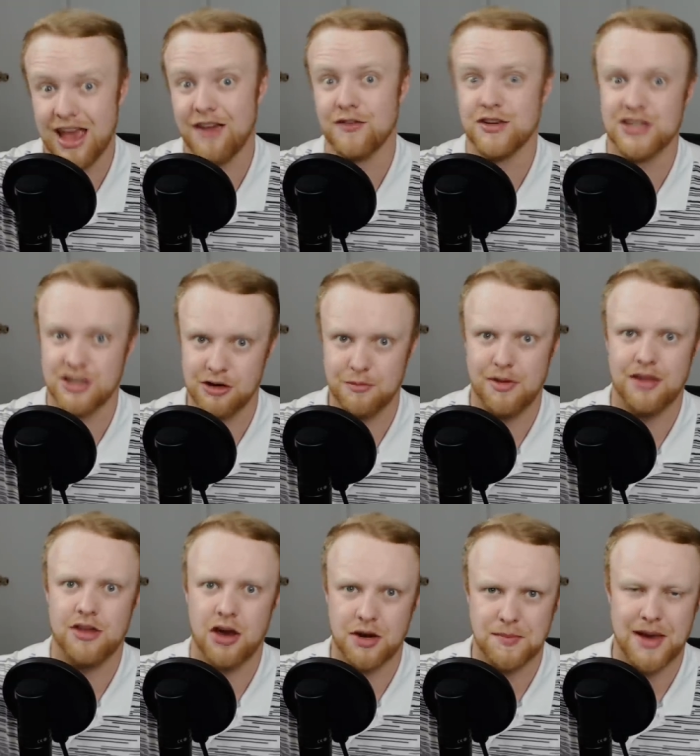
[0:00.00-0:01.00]
every single month
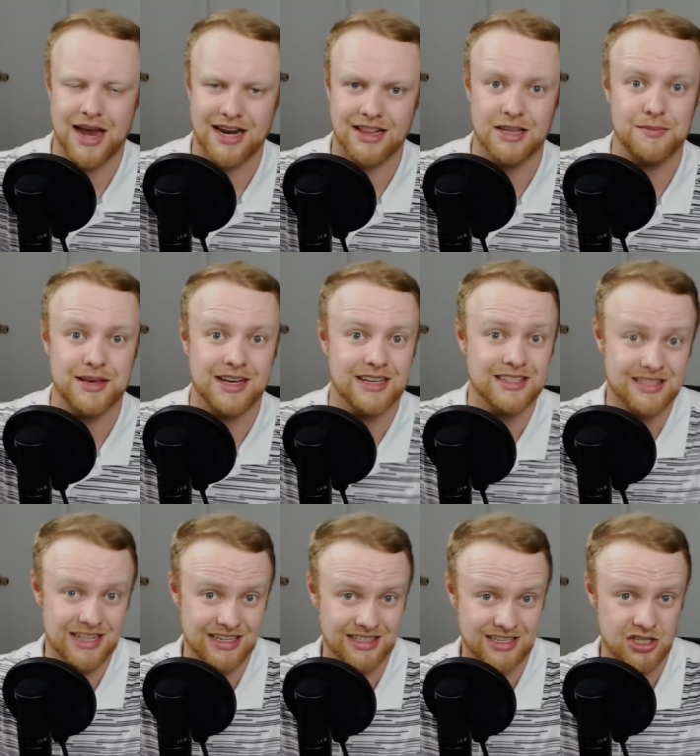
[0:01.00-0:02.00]
automatically because
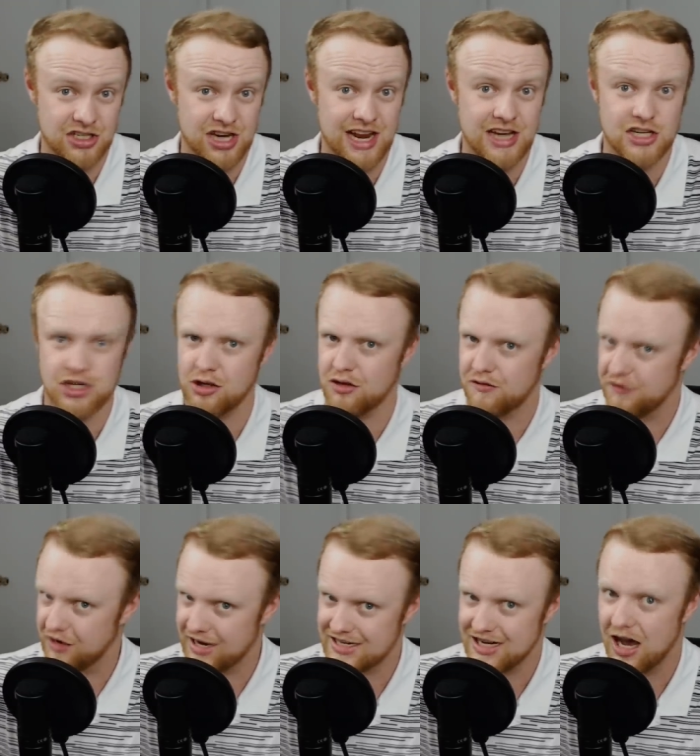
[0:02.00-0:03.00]
things could change and you could
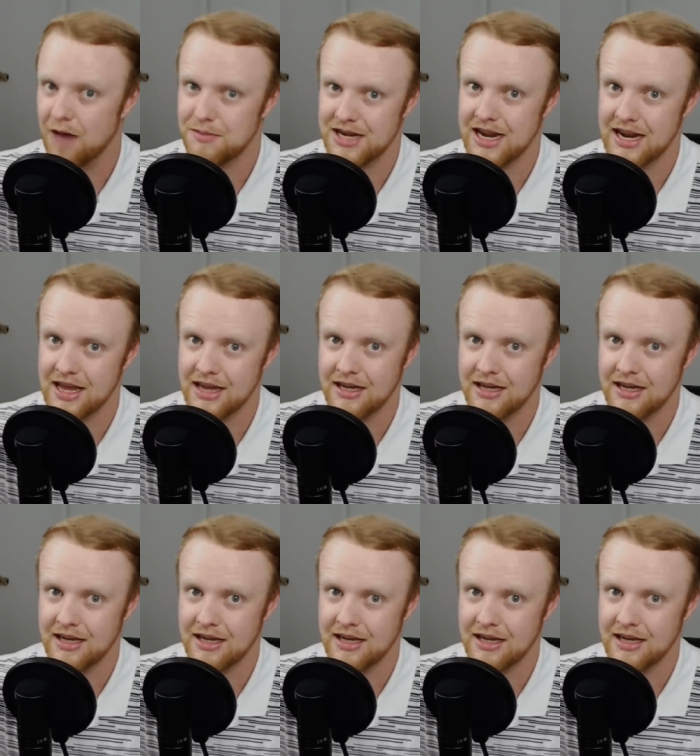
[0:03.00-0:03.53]
forget to update it.